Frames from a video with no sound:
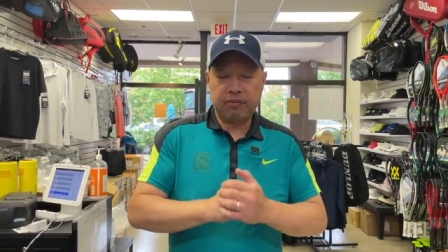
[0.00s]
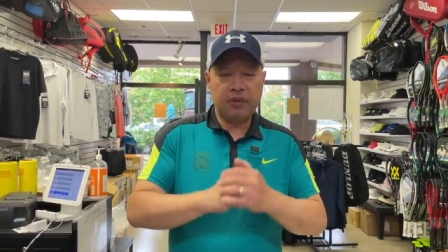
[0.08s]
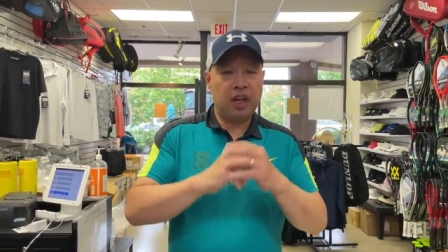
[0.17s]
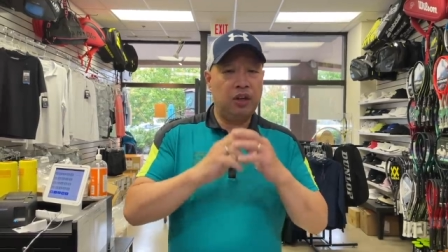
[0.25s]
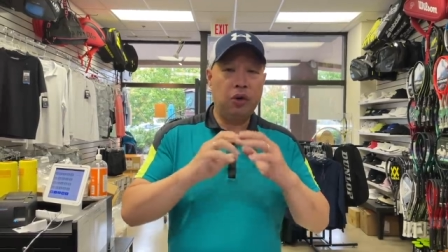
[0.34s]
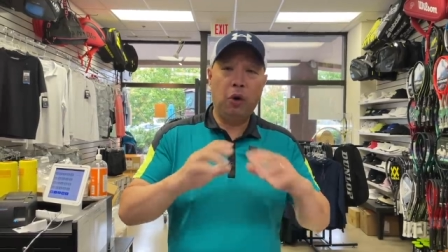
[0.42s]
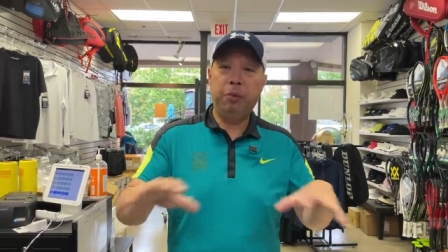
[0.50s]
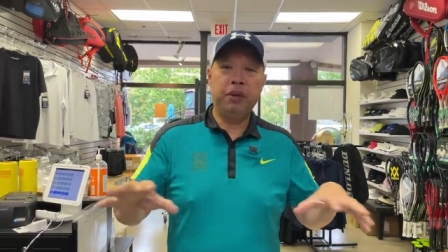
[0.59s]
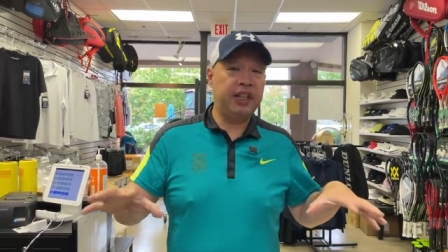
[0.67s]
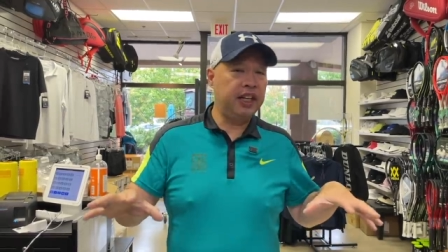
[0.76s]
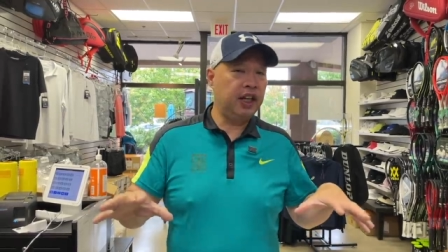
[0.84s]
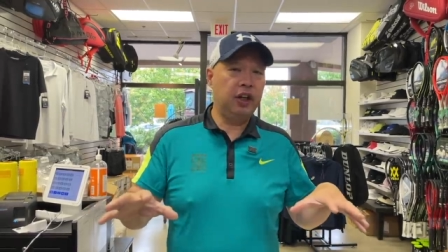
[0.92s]
no
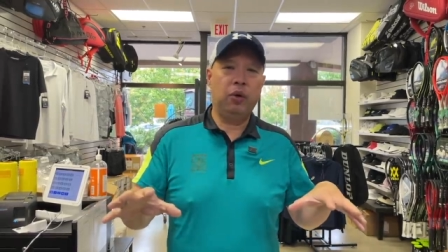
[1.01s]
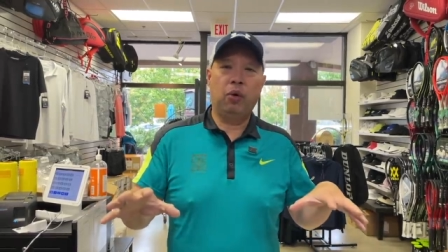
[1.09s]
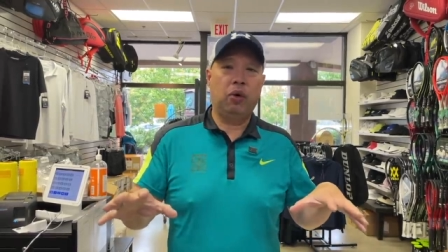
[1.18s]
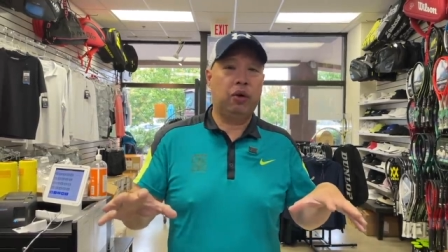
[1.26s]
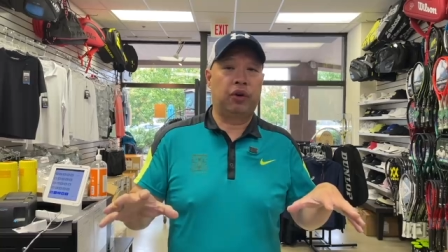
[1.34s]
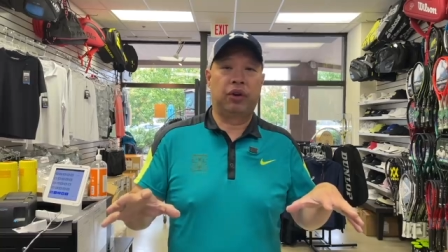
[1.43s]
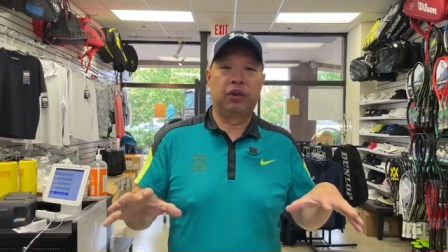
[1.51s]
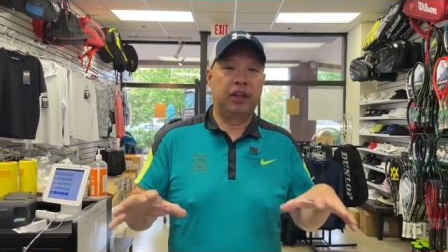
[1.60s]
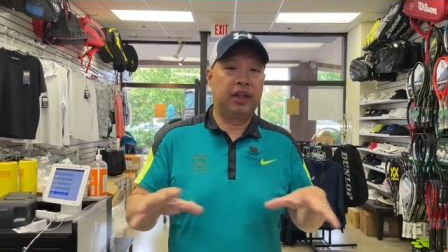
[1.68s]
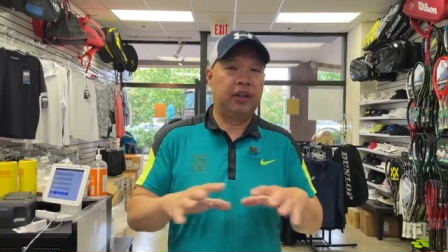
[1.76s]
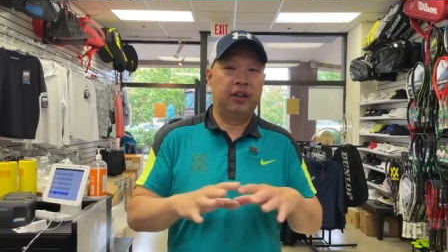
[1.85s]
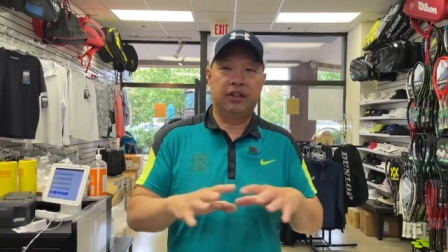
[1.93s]
particular order
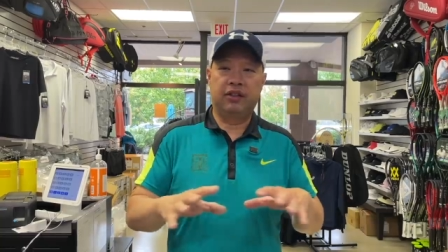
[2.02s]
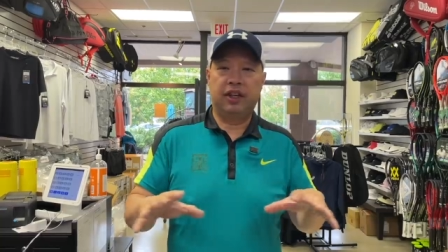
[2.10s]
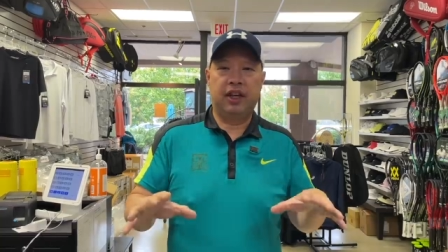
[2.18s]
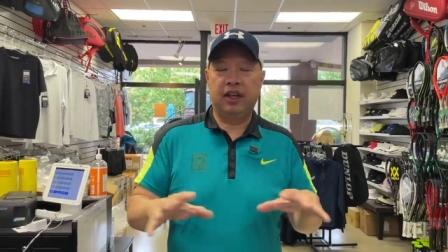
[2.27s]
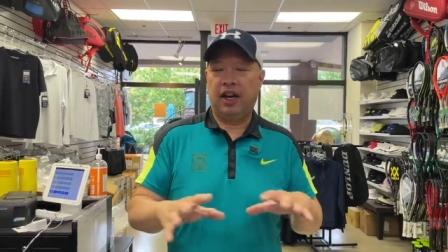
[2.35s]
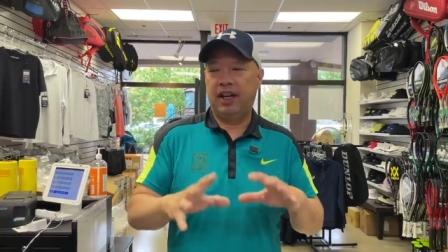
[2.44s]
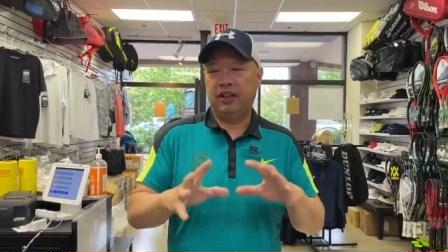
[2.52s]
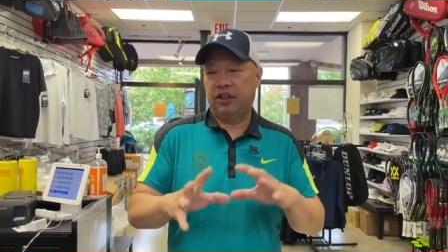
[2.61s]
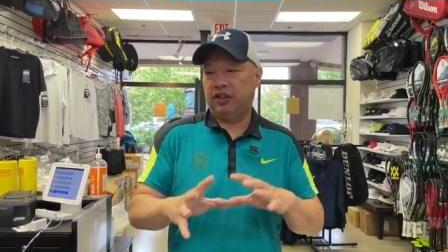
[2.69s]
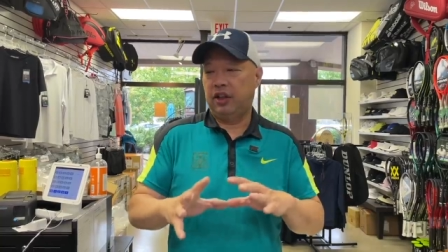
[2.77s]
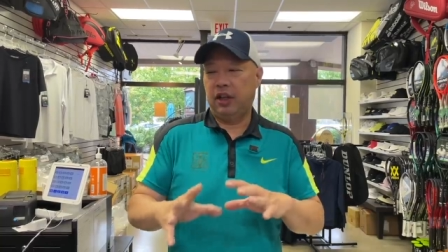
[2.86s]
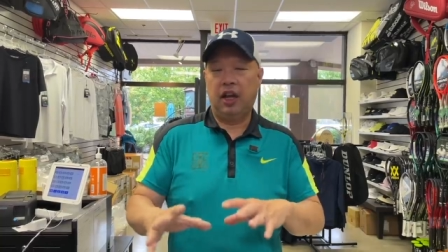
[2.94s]
in this thing. I
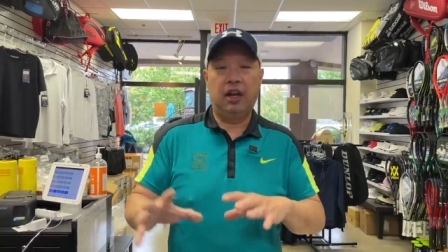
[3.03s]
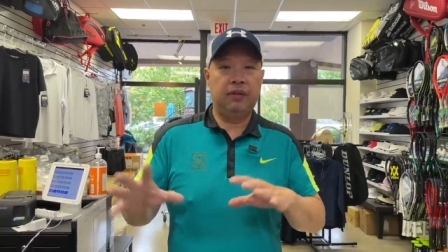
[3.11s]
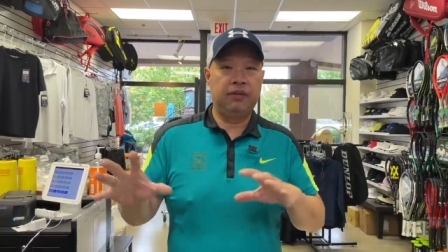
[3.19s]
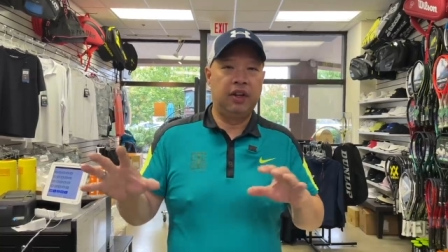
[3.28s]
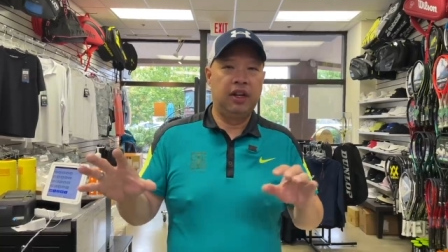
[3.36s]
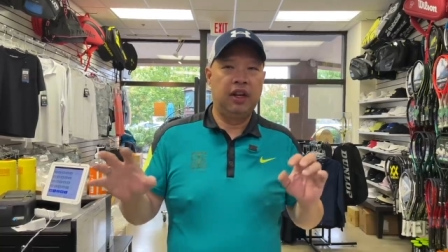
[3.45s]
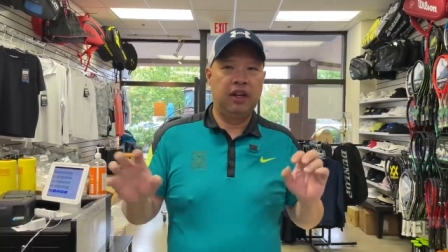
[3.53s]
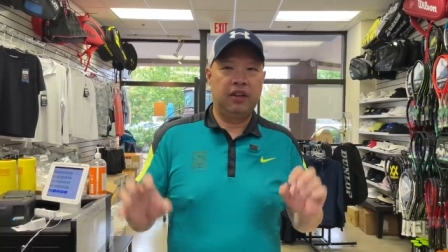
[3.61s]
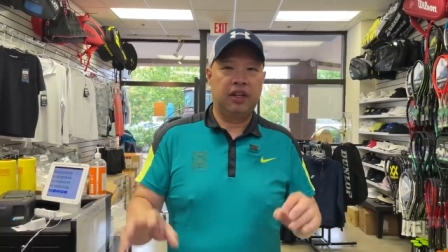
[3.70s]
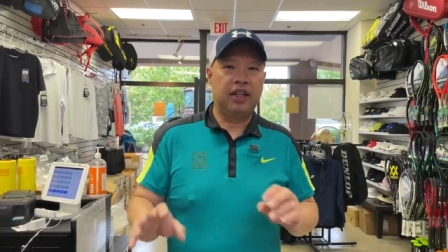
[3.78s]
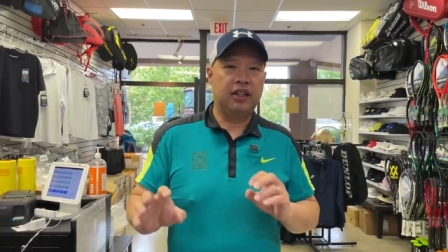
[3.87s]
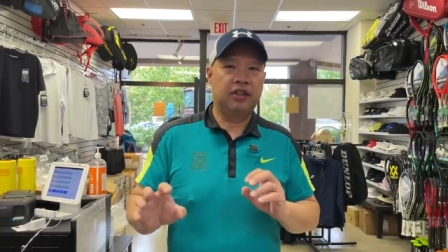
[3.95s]
just love
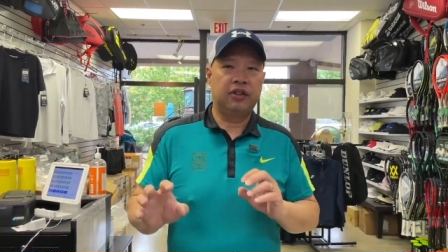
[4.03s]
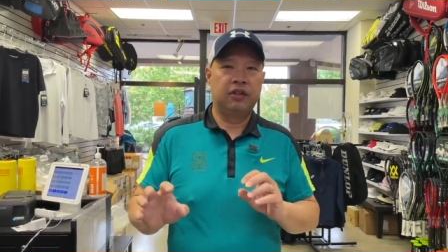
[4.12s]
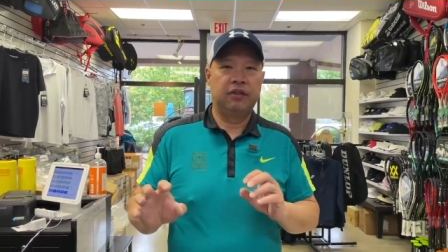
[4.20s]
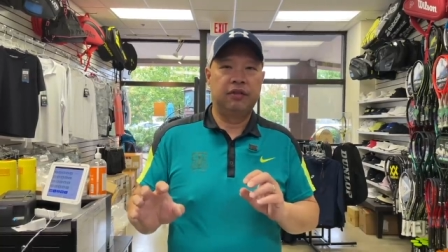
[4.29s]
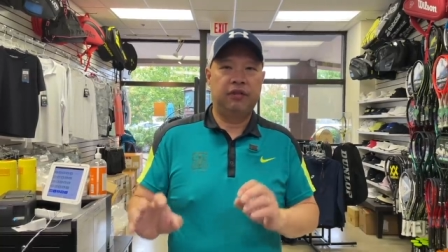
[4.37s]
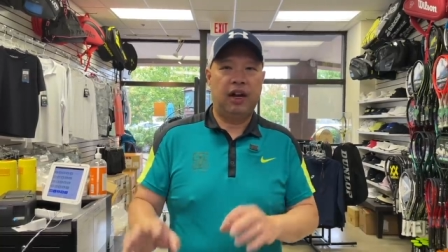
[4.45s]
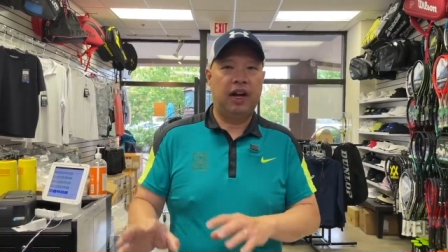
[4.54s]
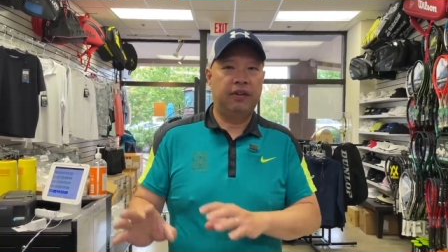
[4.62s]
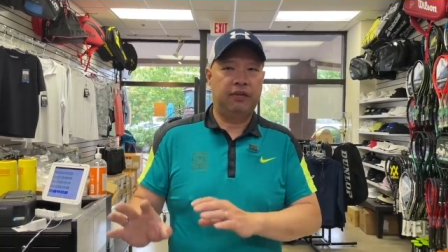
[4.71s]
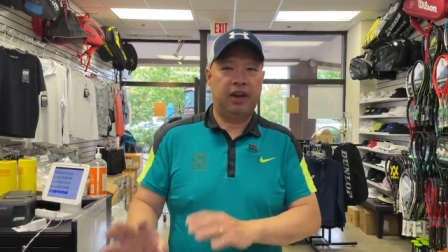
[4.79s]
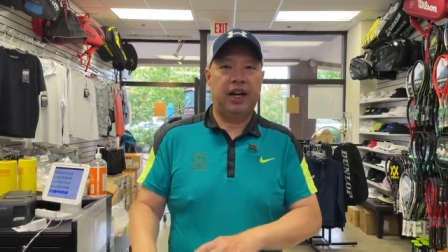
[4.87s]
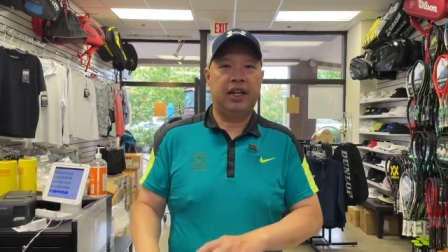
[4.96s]
these
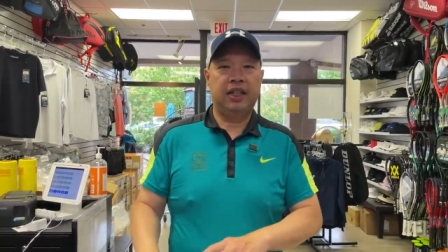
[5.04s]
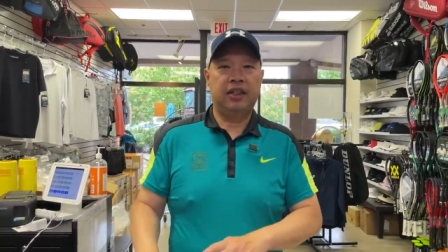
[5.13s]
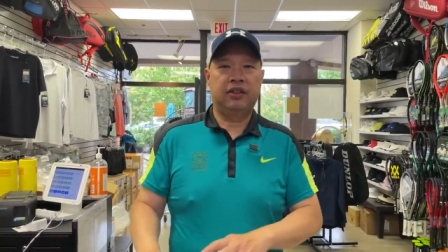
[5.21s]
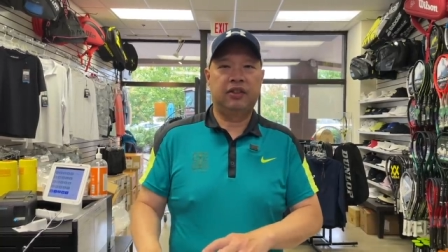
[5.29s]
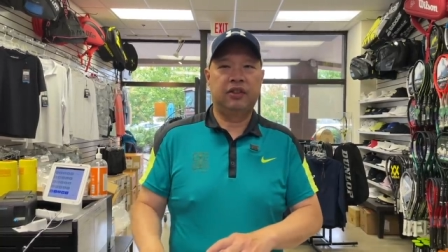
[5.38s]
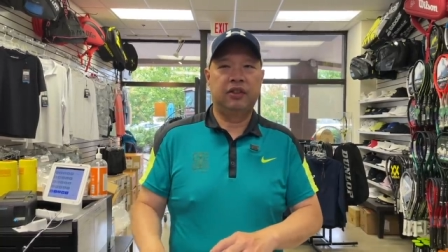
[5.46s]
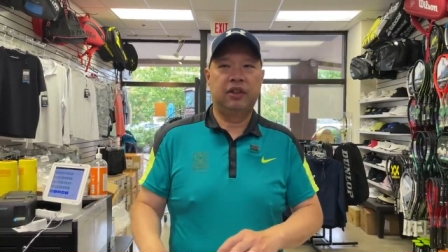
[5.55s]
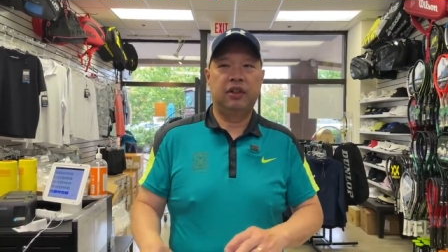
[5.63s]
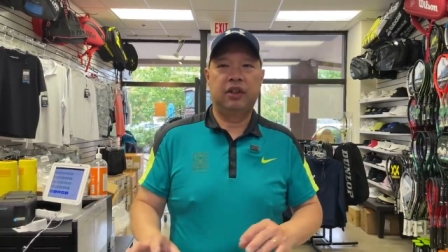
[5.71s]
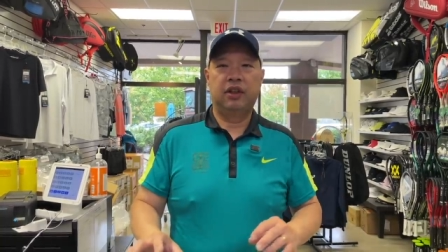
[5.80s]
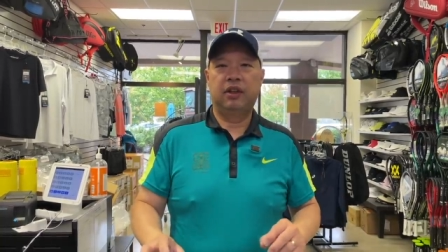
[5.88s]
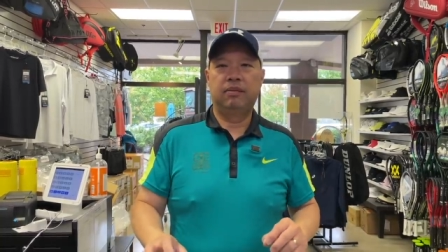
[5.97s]
five rackets.
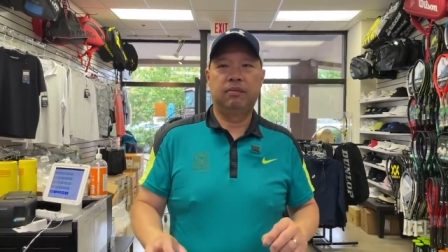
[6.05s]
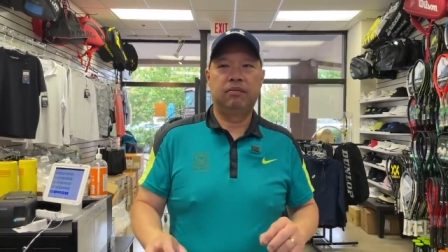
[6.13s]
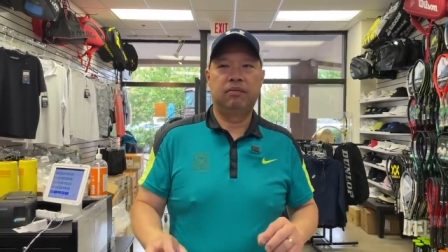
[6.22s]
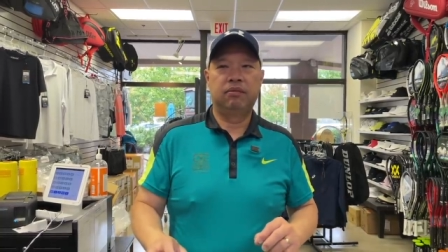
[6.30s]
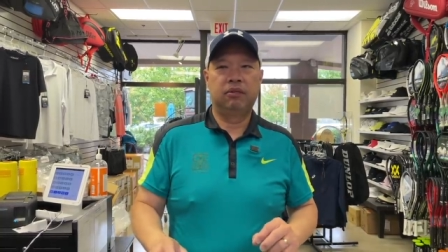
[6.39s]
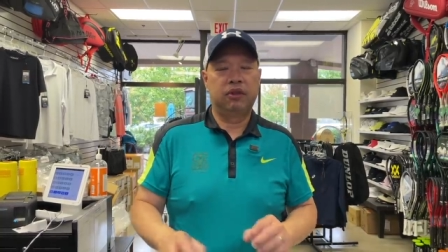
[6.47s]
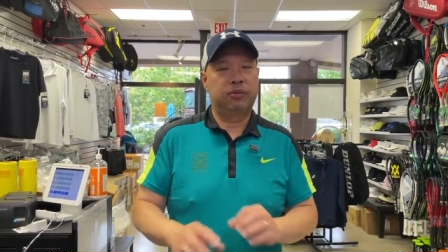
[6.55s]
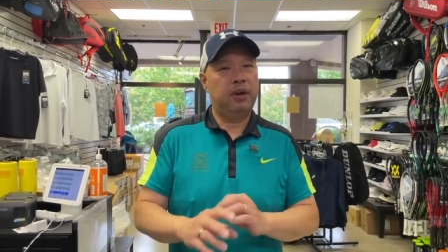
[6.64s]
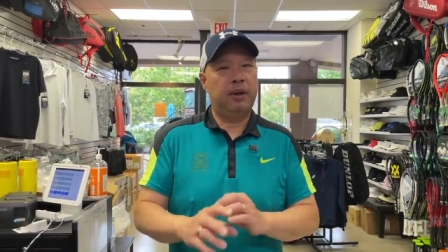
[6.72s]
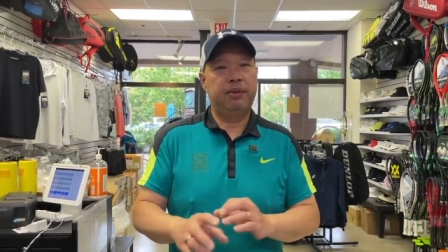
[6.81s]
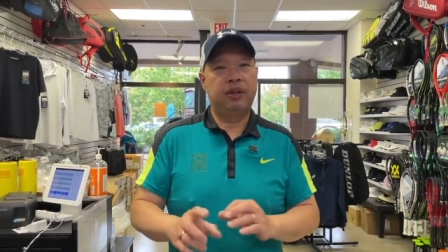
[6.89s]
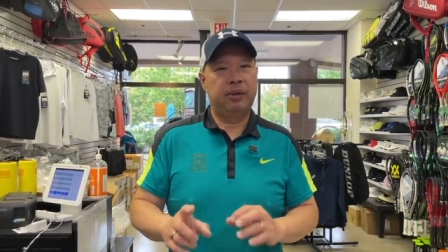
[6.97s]
There's
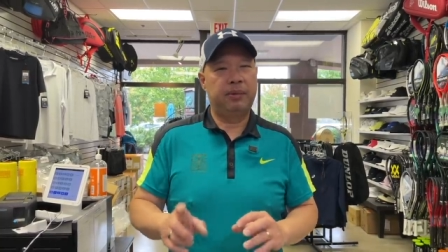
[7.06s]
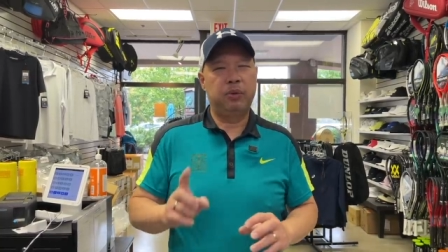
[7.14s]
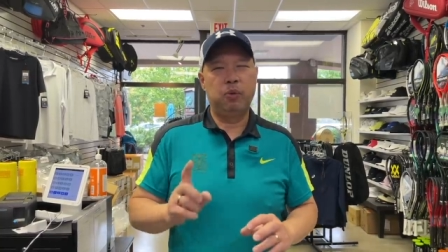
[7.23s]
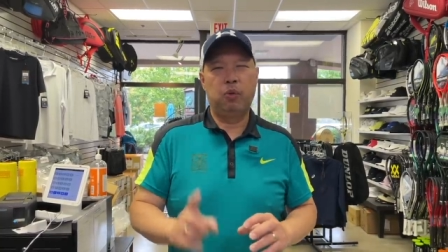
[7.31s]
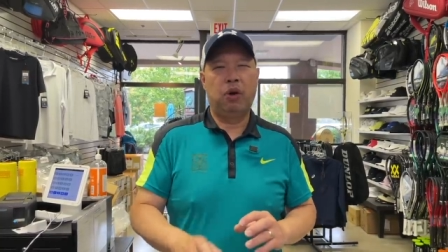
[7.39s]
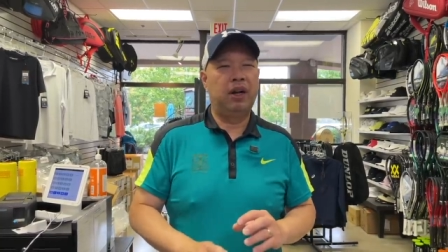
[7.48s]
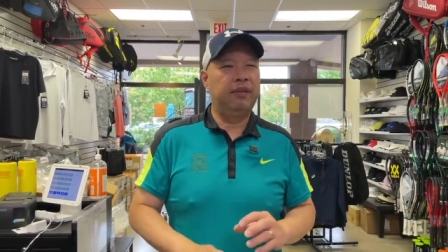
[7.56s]
probably going to be one